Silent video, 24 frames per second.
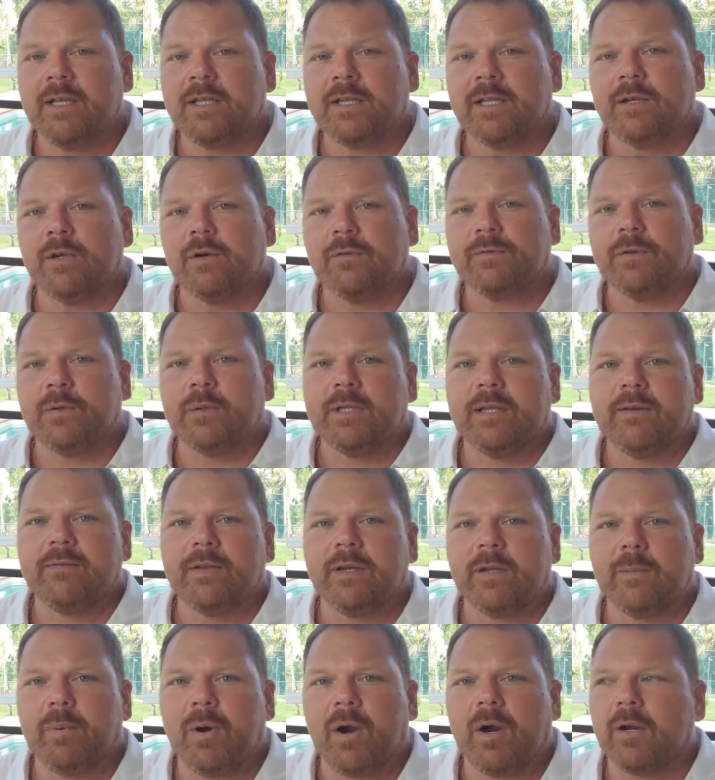If you live
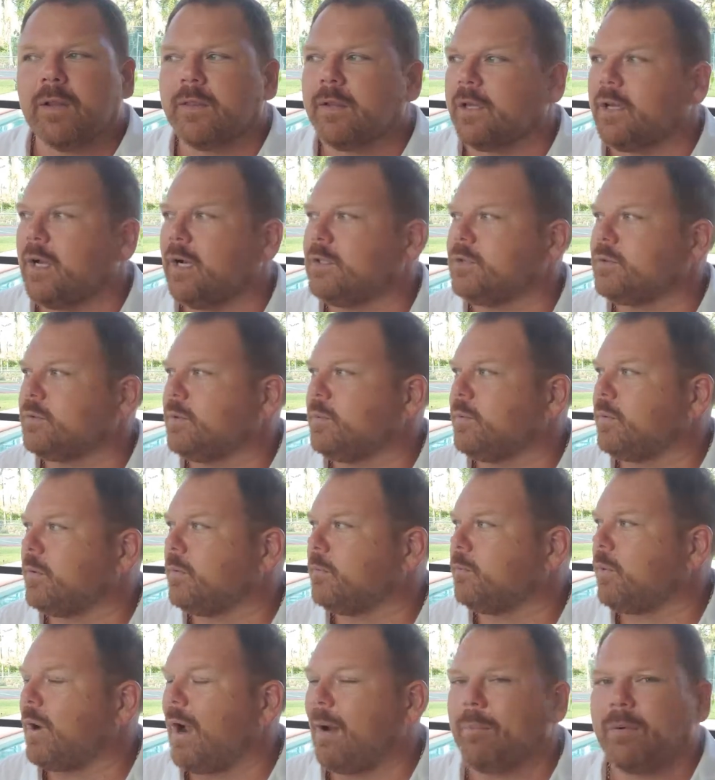in a part of the country where
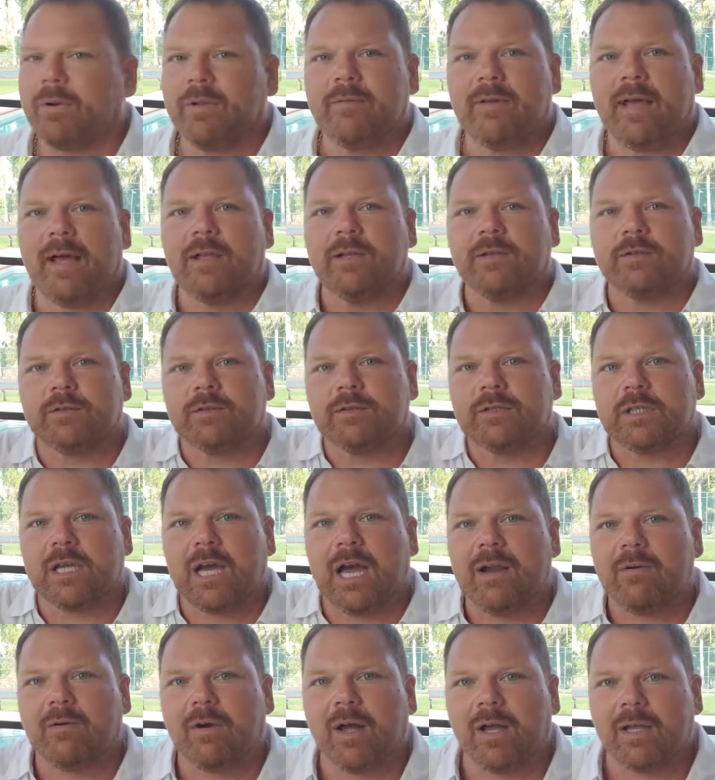property values are
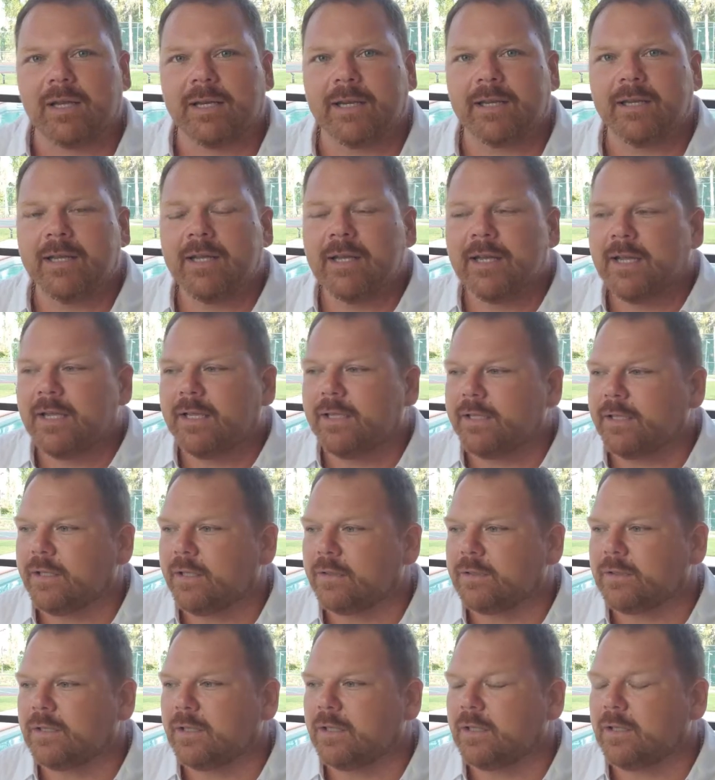skyrocketing,
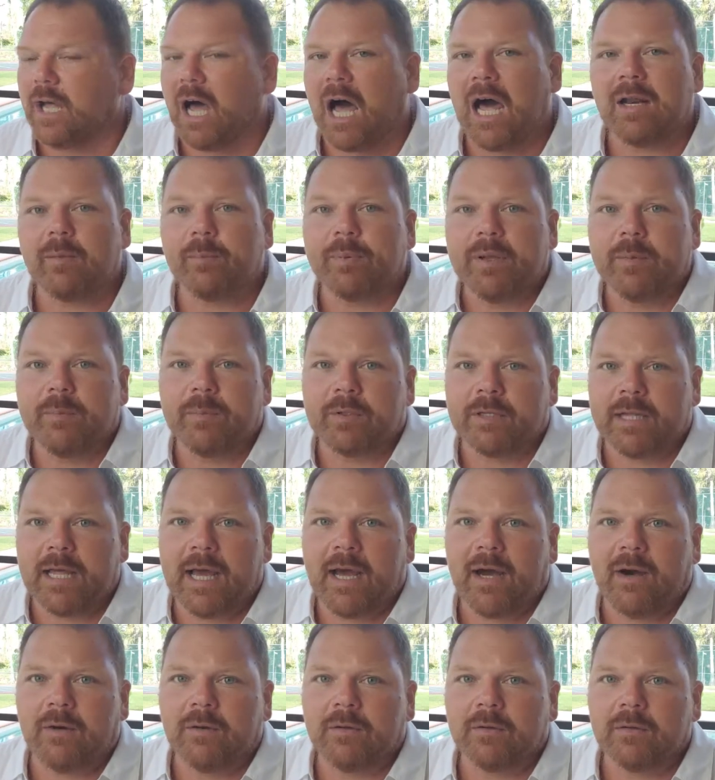there's a lot of people
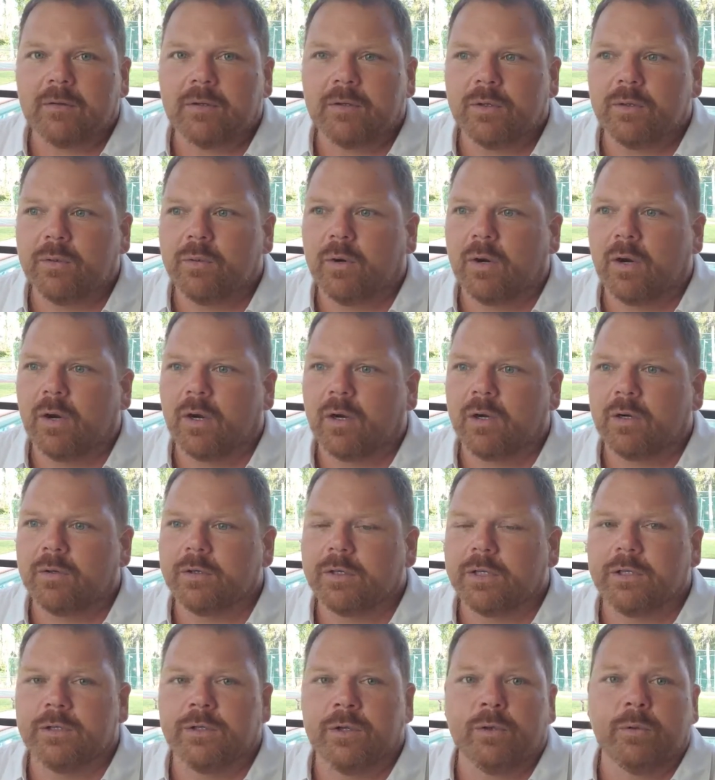now who are
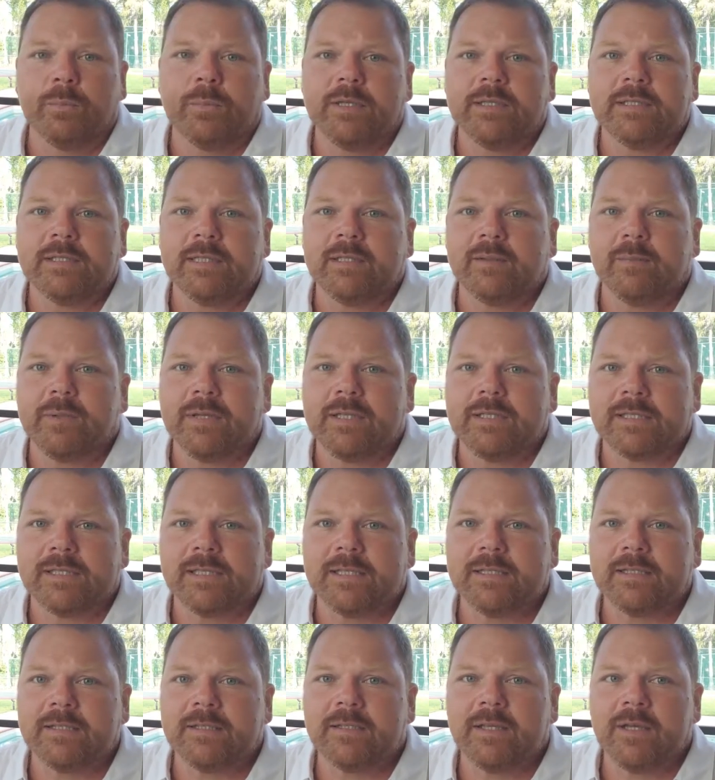newbies in the
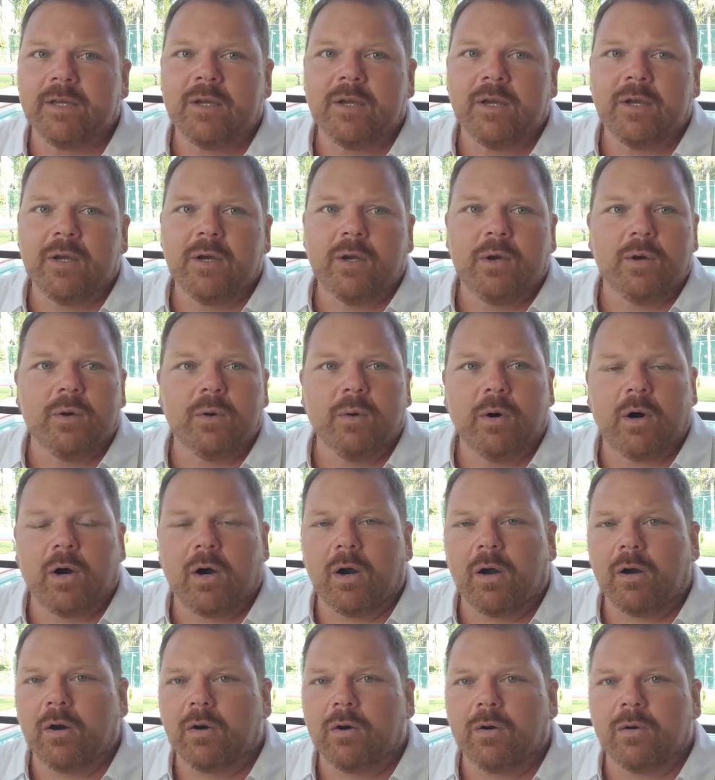business who
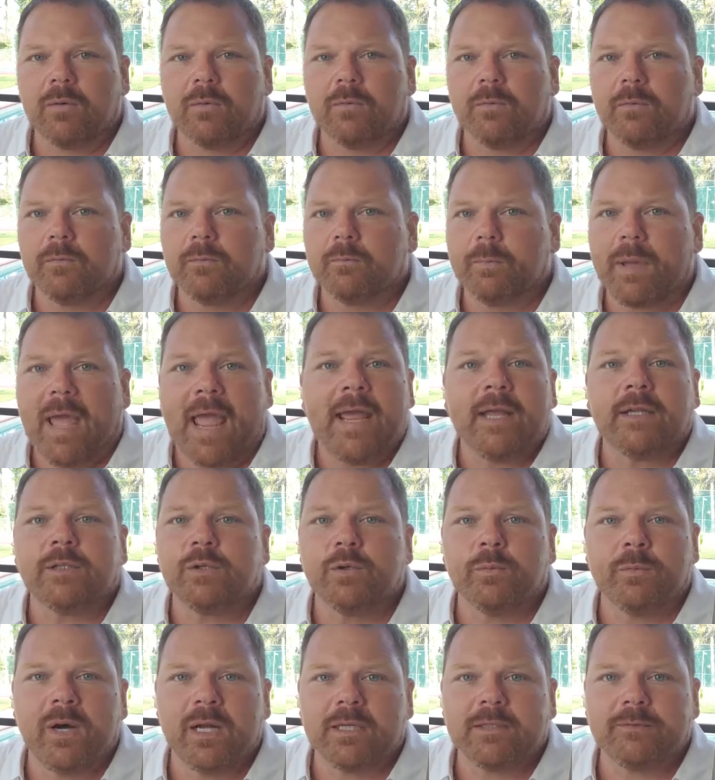are paying
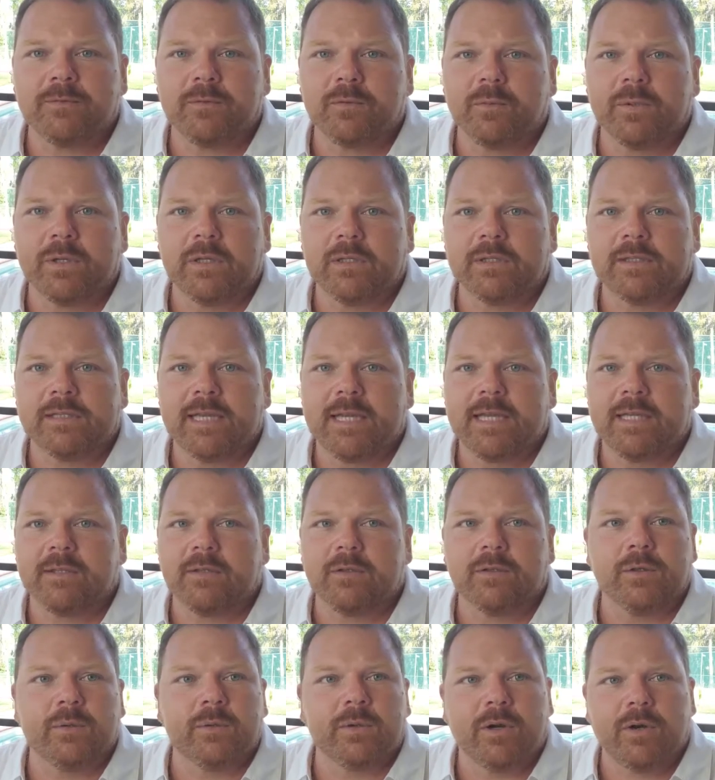too much for real estate. They're
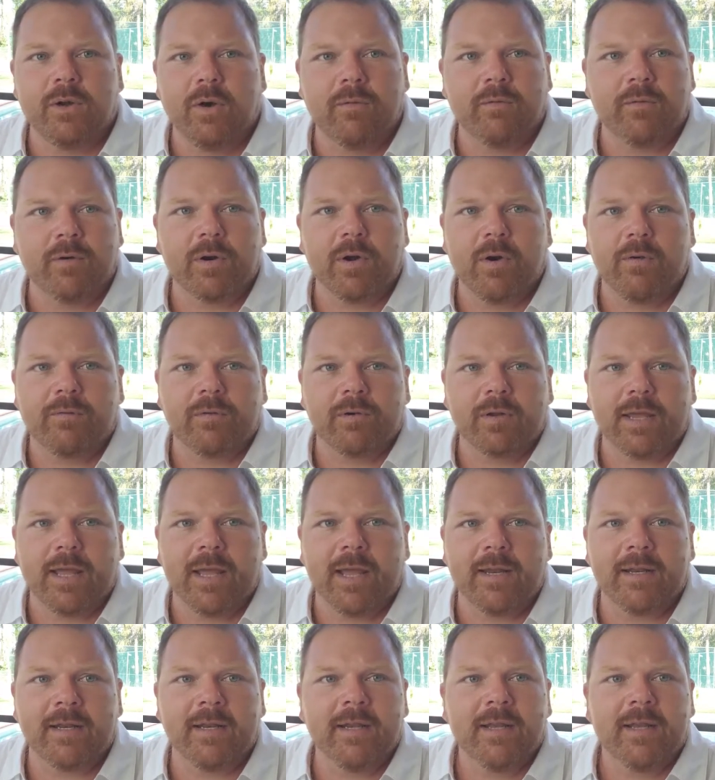doing it over and over
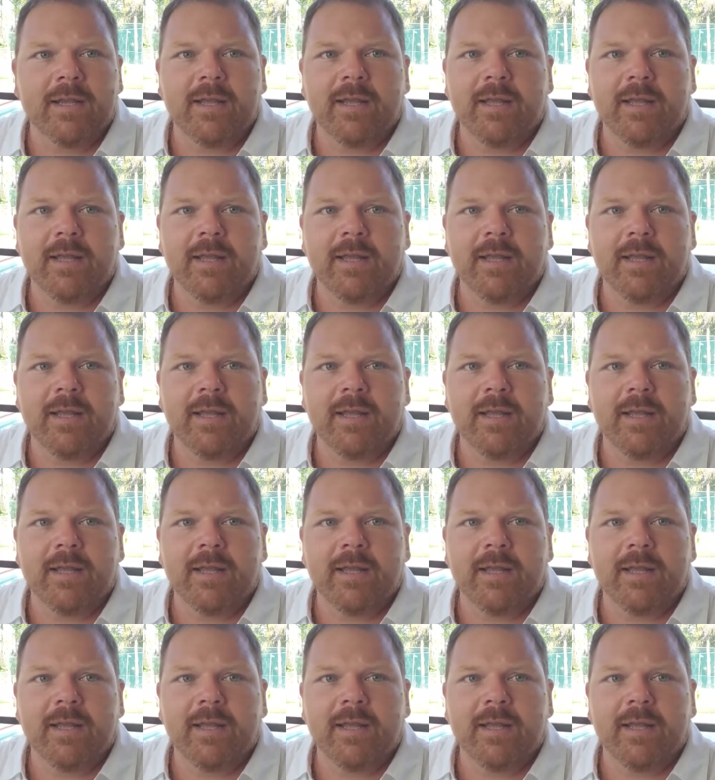again.